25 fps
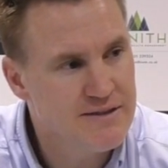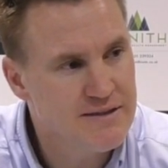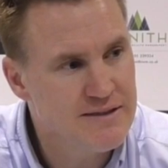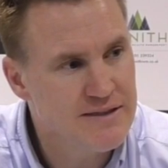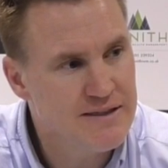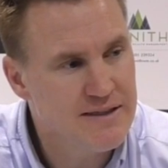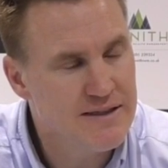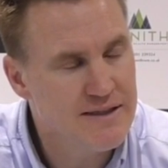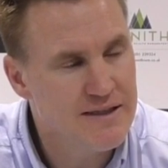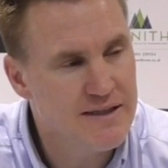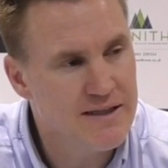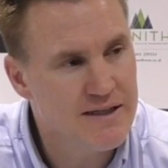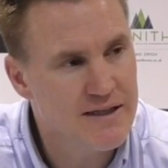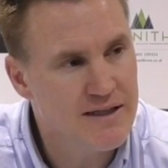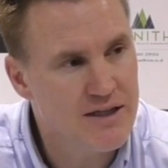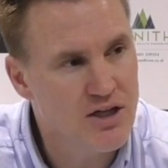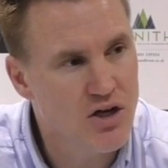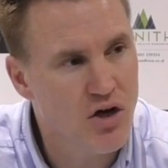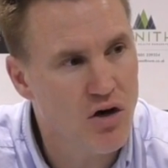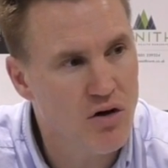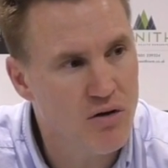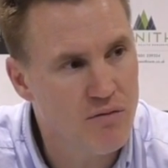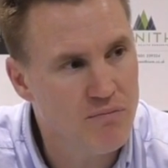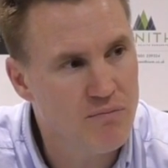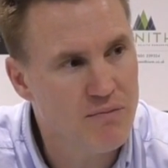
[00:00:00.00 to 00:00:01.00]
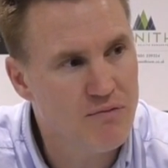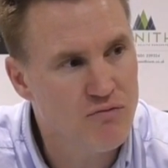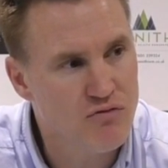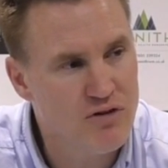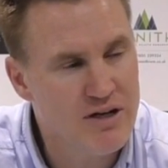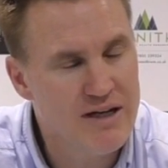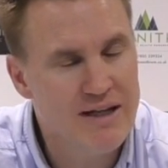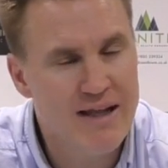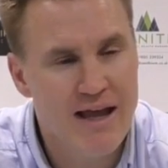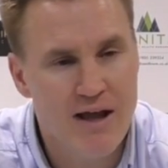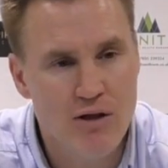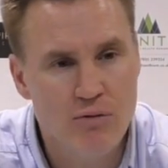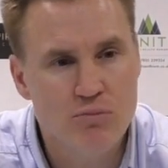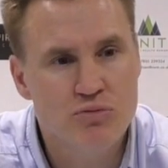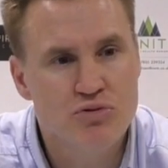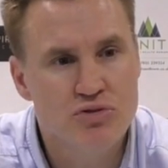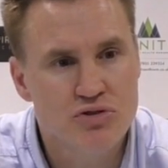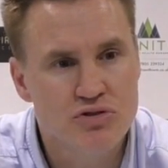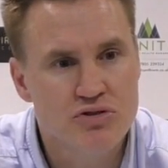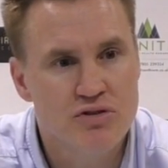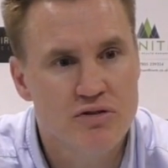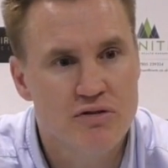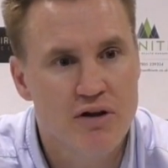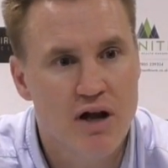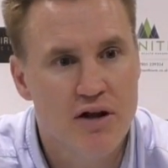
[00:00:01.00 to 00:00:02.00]
Got really helped
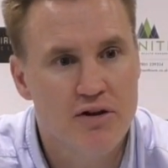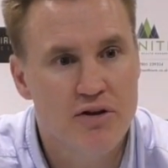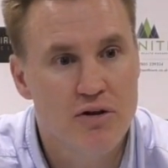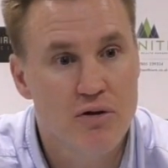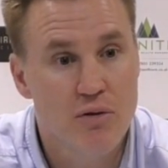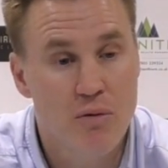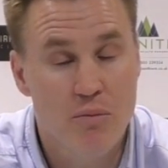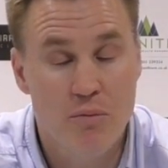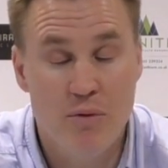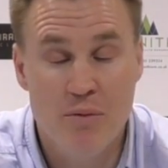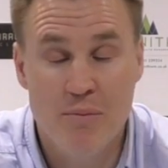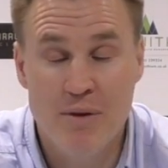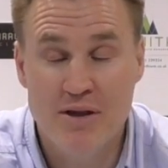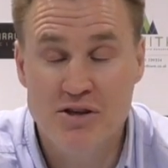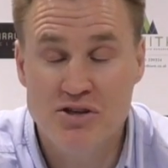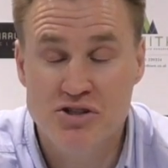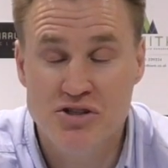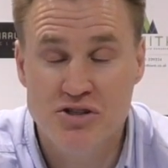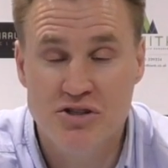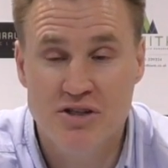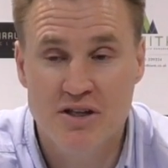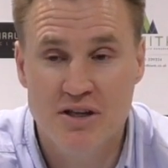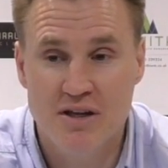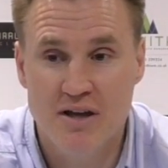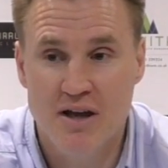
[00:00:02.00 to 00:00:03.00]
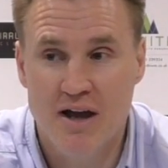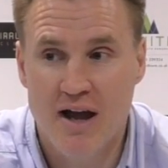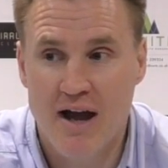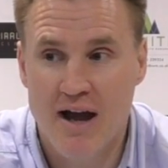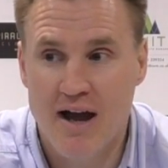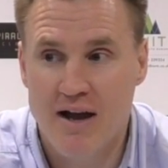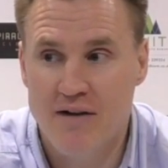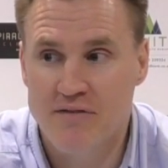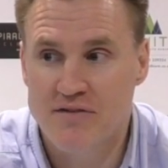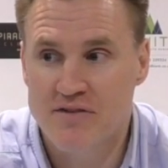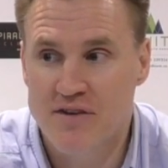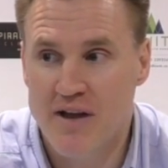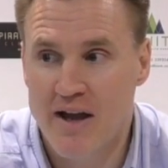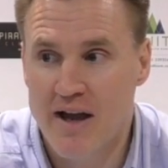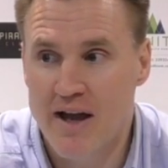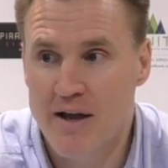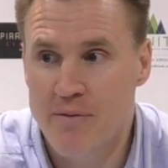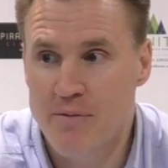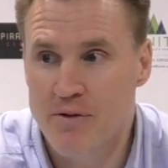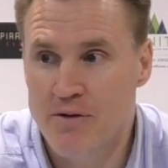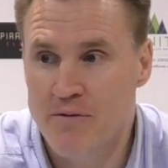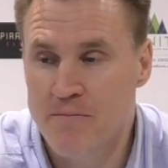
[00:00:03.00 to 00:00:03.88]
us. I do, and we mentioned it at half time.